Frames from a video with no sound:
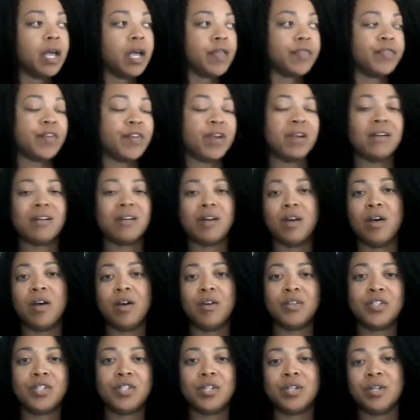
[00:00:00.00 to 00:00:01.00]
their
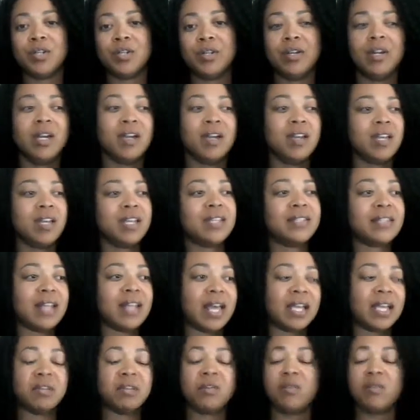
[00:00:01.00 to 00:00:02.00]
culture, it's
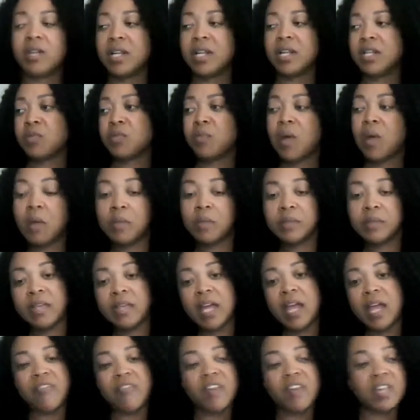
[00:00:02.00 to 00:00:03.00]
like, you know, nothing's wrong with
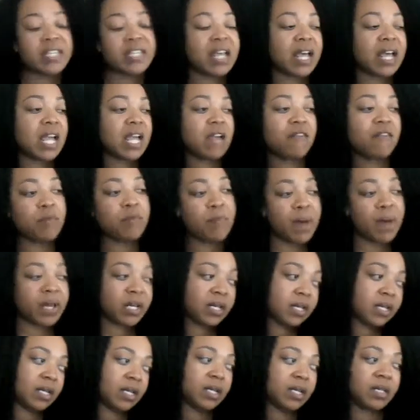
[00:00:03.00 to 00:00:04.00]
that. That's how
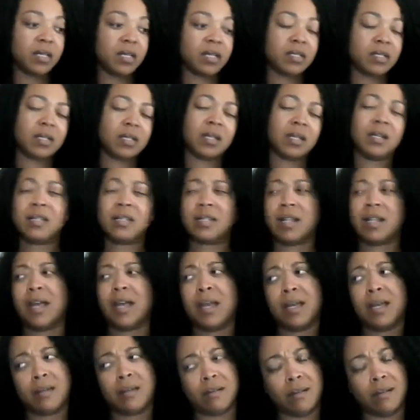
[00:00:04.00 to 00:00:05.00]
everybody does. And it's
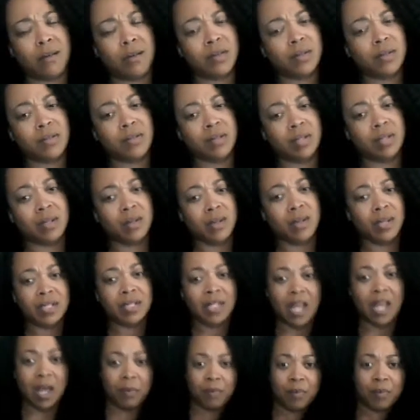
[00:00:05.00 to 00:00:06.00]
like, are you
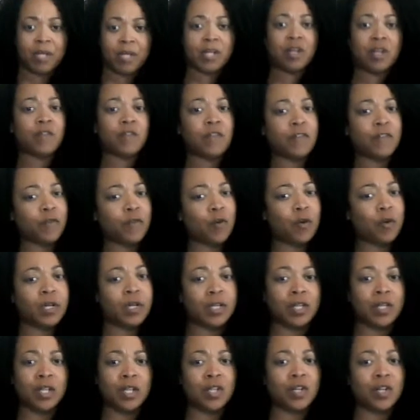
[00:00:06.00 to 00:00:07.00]
serious? I've been here for 40
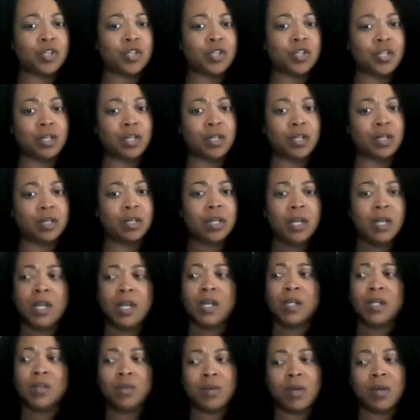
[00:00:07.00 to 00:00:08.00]
years, sugar.
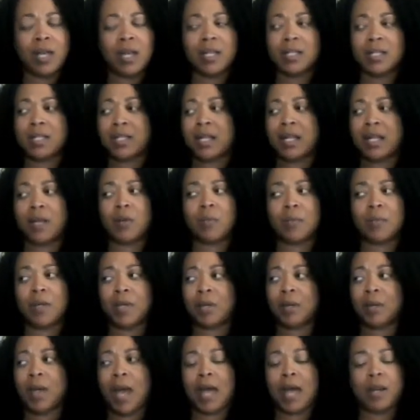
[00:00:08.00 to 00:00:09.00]
You can't tell
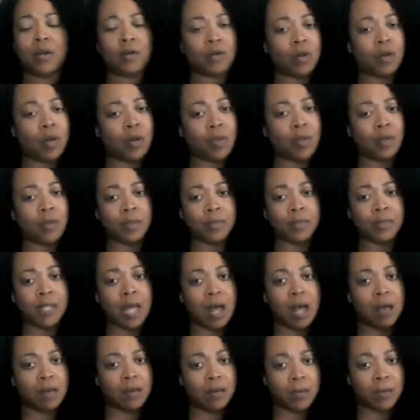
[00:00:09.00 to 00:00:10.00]
me I don't know what I'm
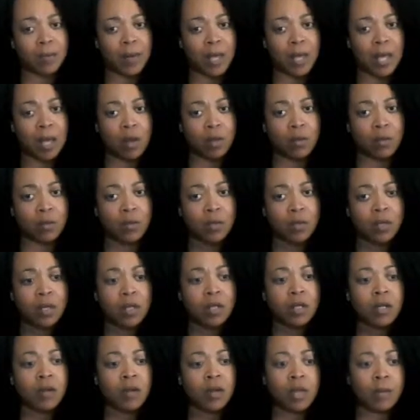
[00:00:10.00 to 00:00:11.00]
talking about.
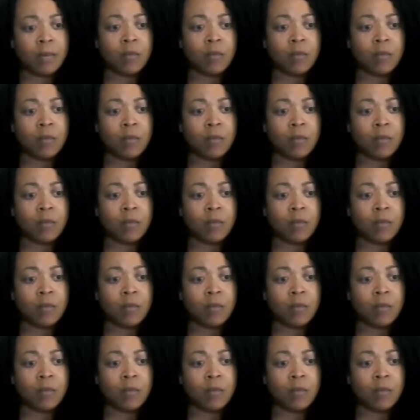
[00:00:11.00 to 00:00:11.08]
Don't get me